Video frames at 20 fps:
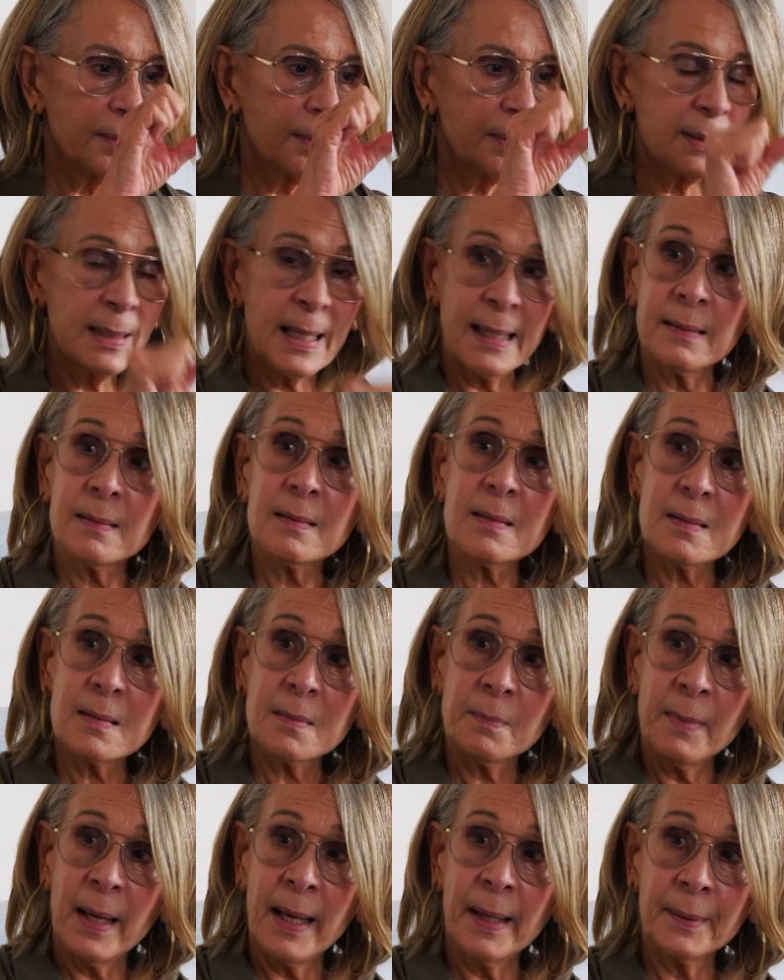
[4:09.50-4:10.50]
dense
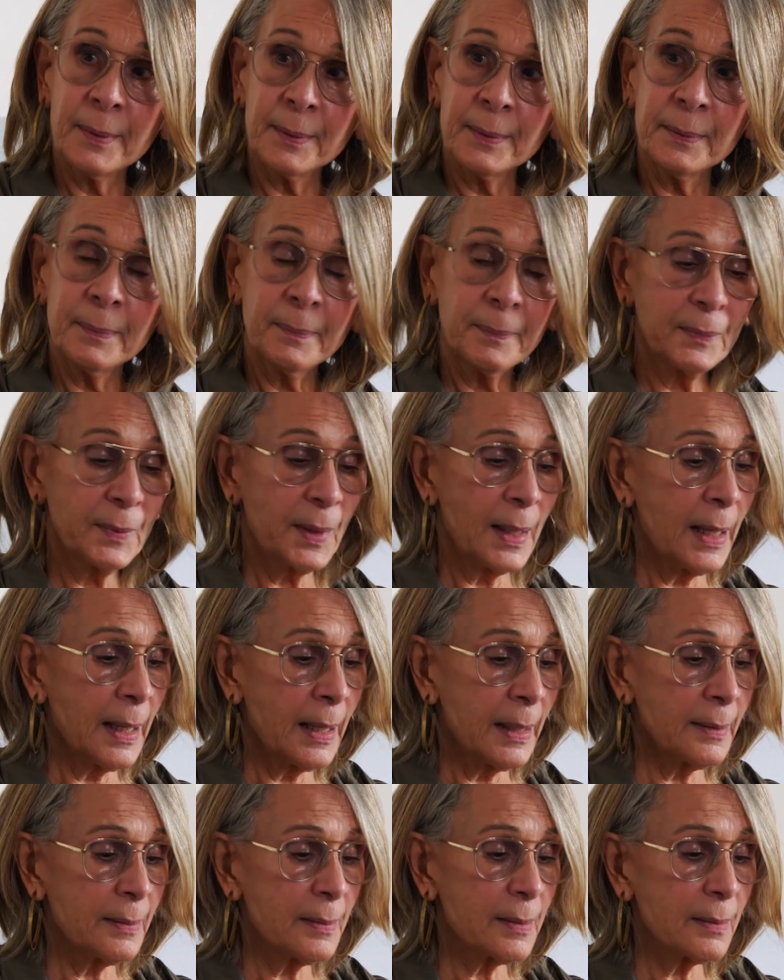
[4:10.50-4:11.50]
matter
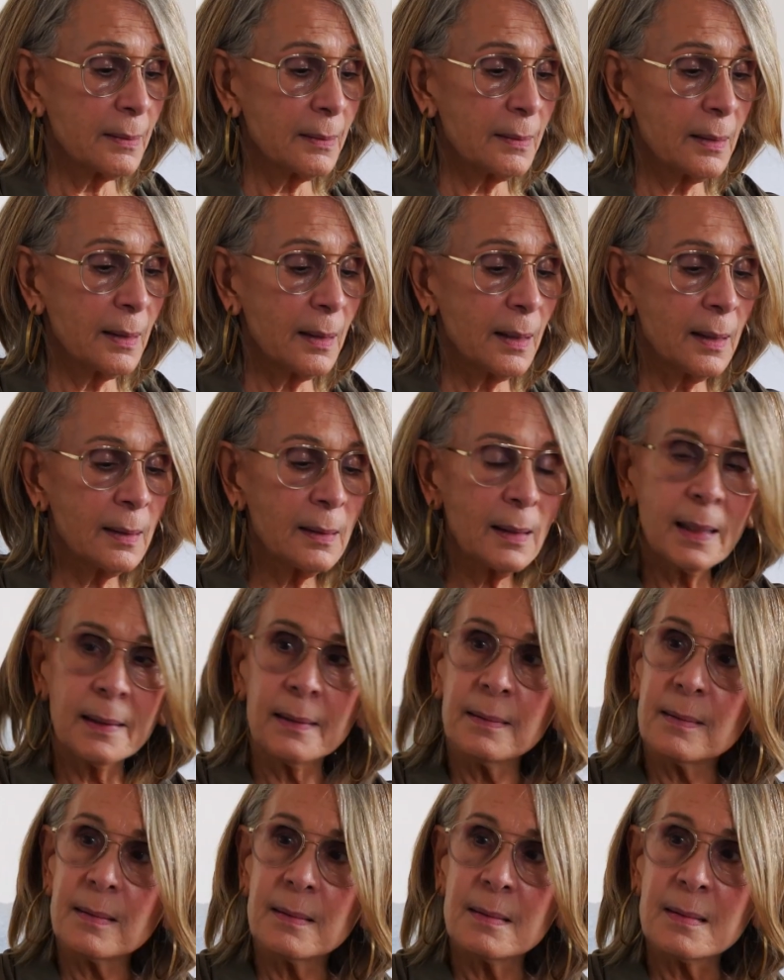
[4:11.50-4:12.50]
and a
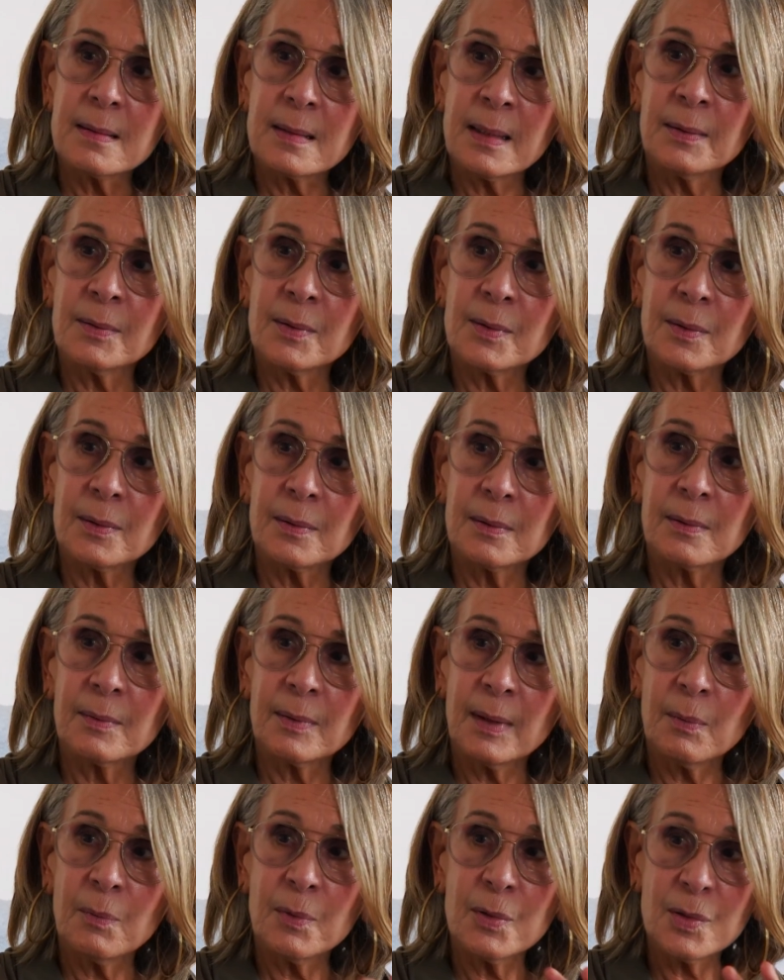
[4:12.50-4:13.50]
light center,
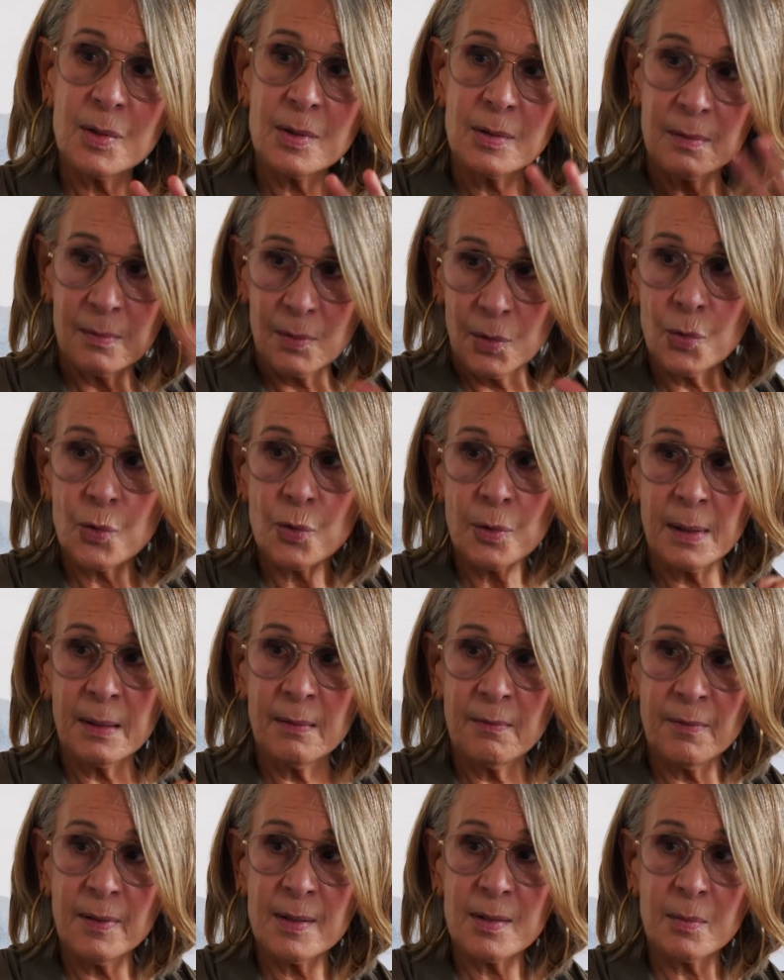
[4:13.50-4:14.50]
okay, which is usually
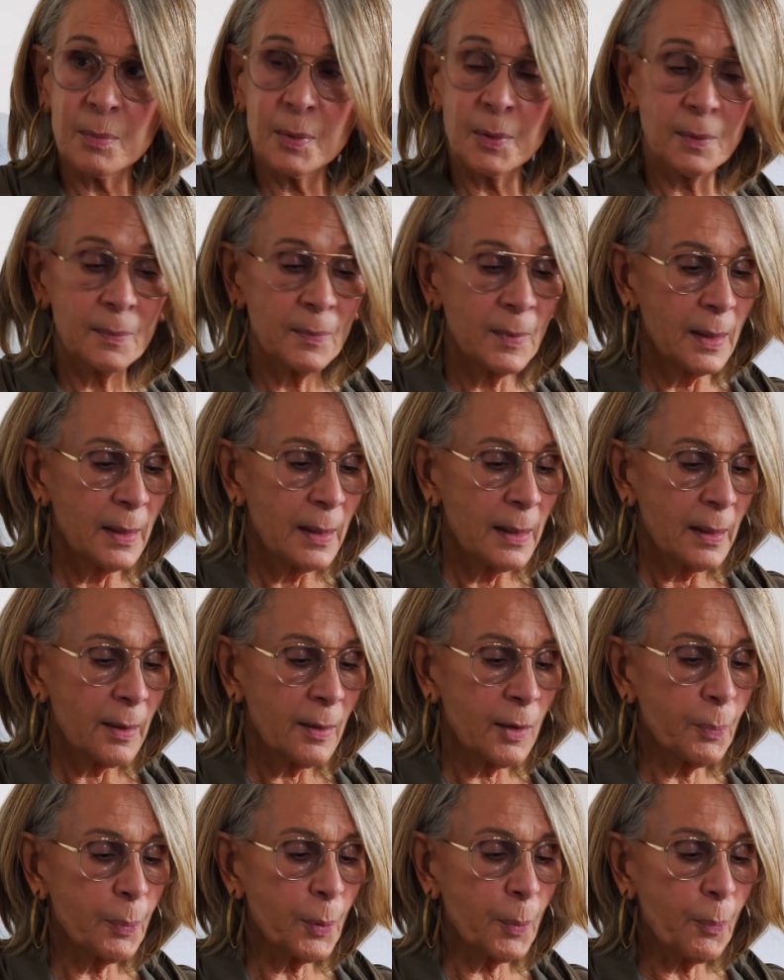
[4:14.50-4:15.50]
invisible.
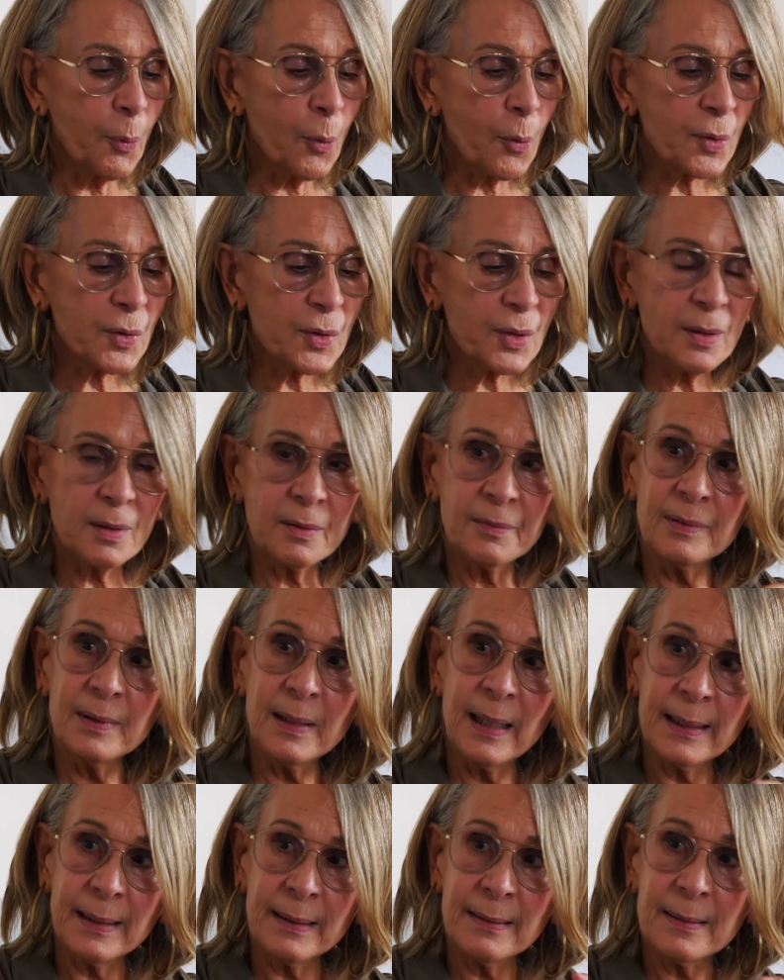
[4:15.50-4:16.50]
The proportion of
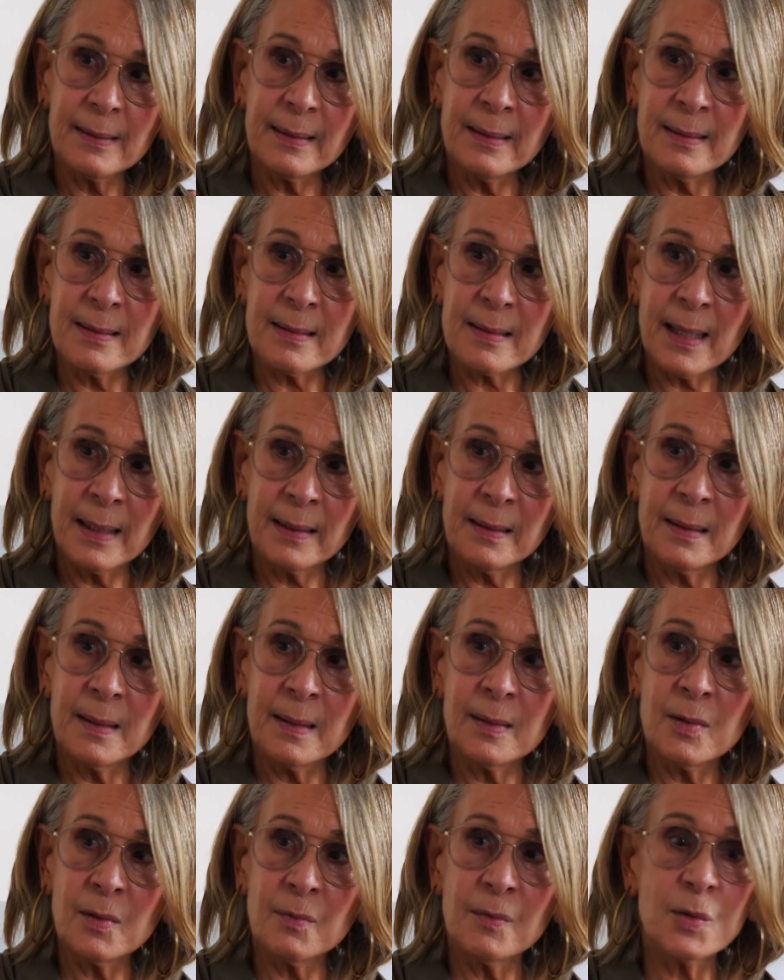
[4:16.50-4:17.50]
light inside an
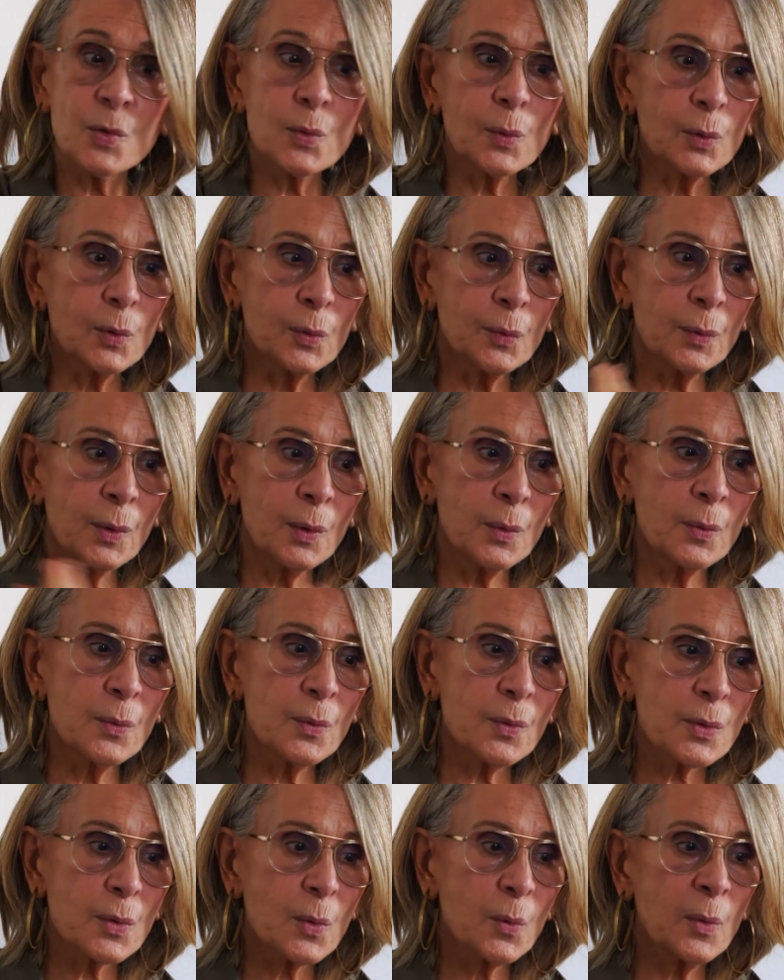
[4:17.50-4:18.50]
individual
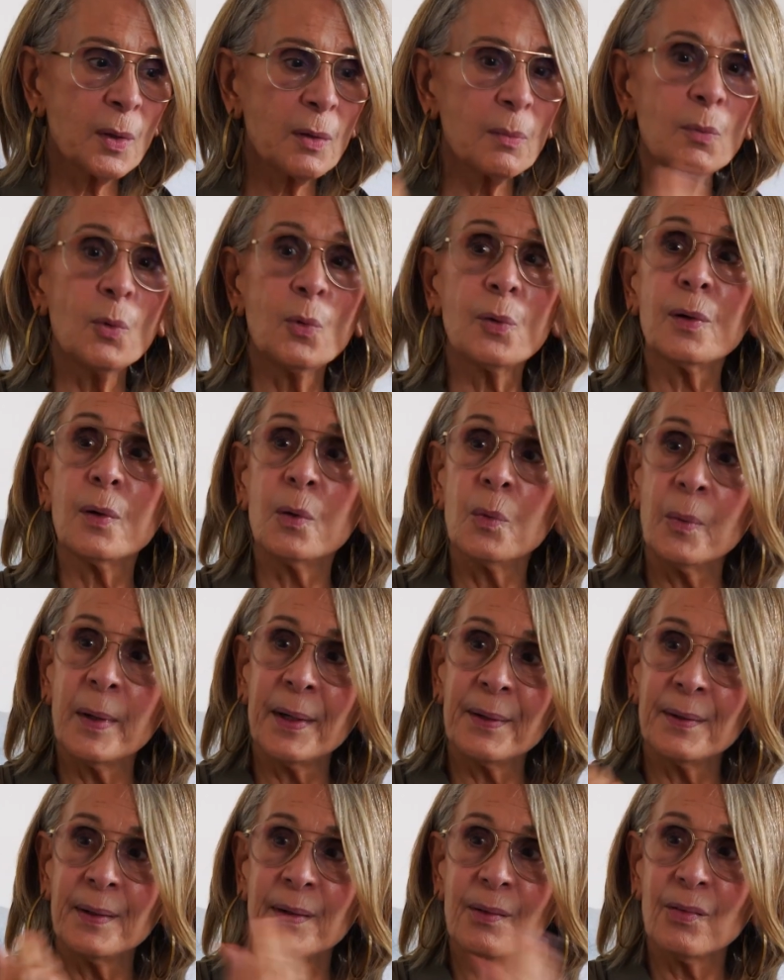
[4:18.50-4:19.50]
grows with more
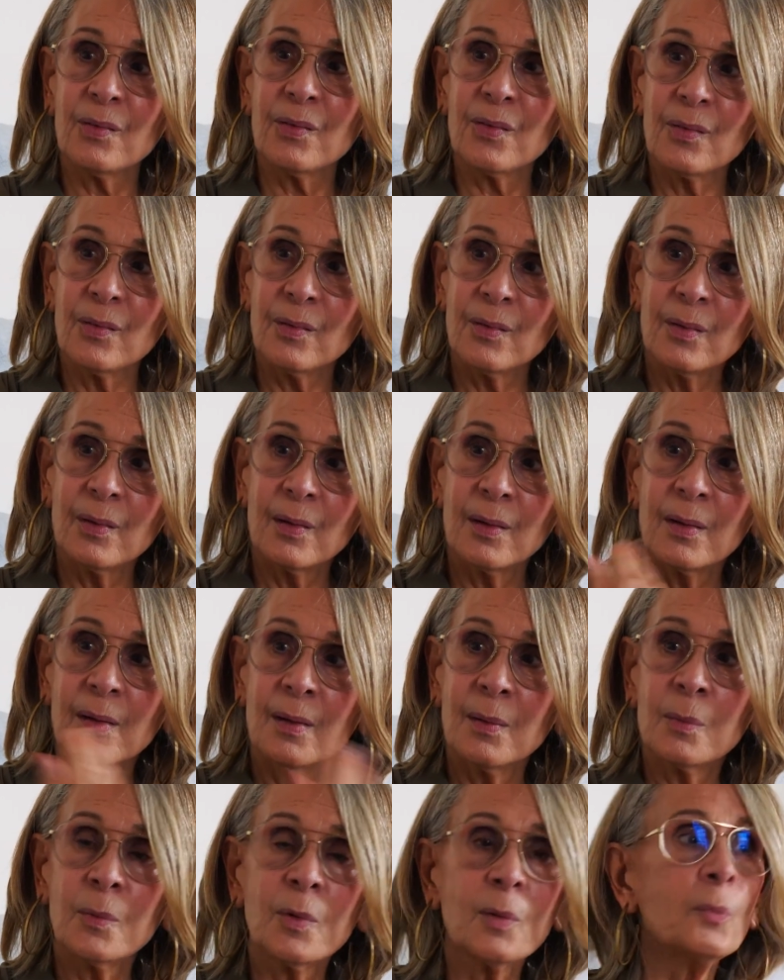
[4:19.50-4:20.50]
awareness,
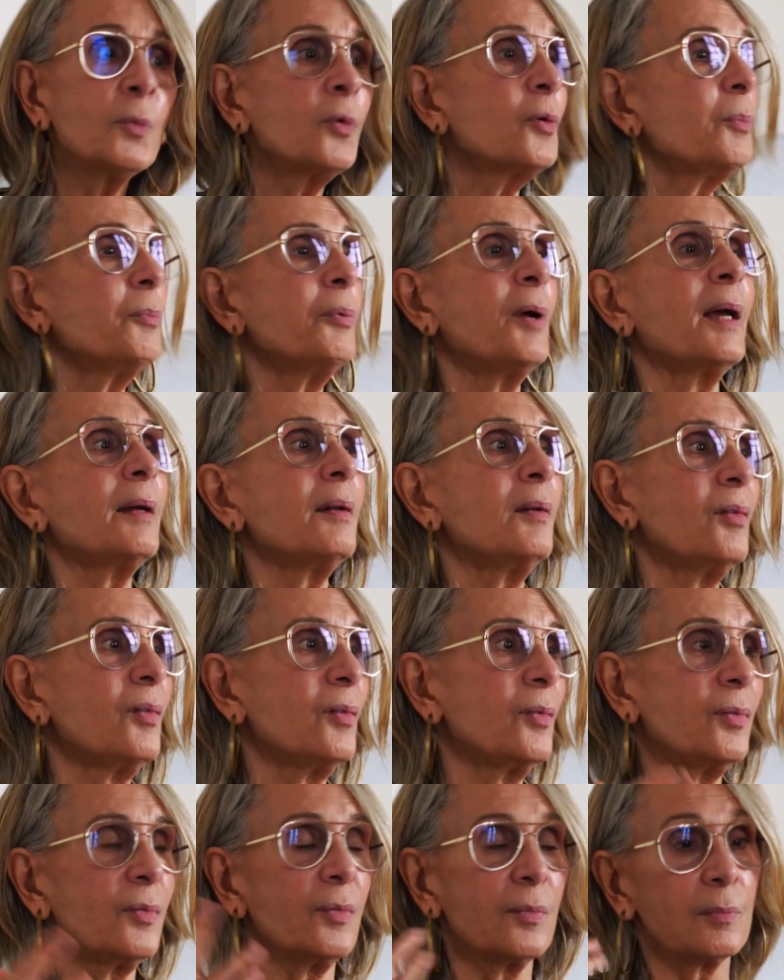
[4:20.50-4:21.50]
with more practice
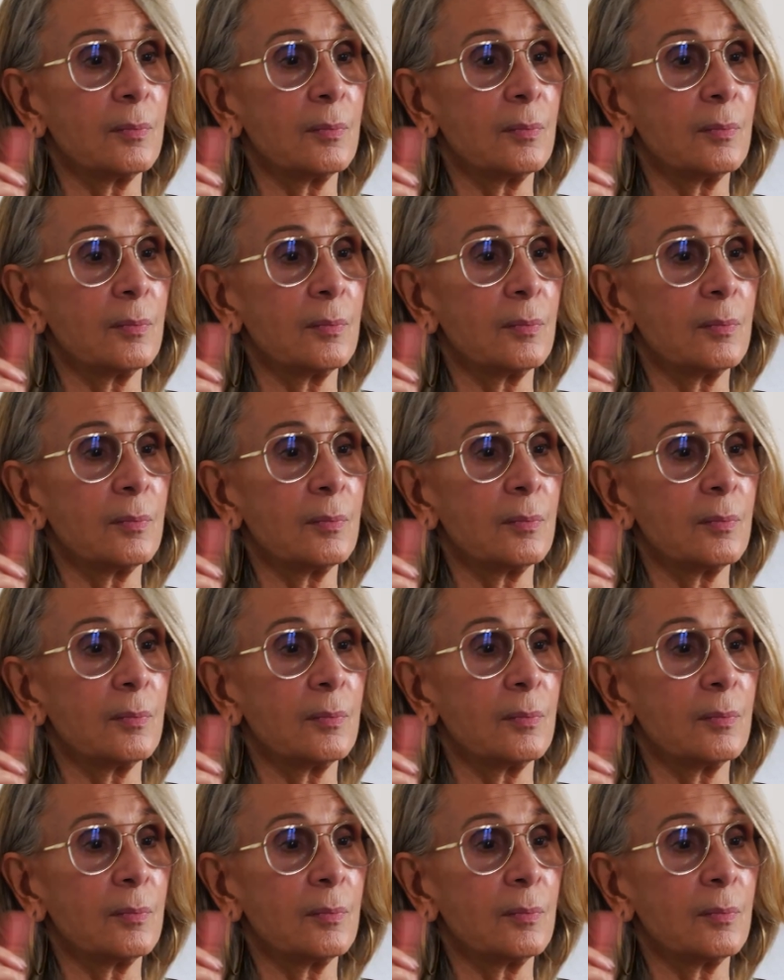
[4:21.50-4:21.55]
of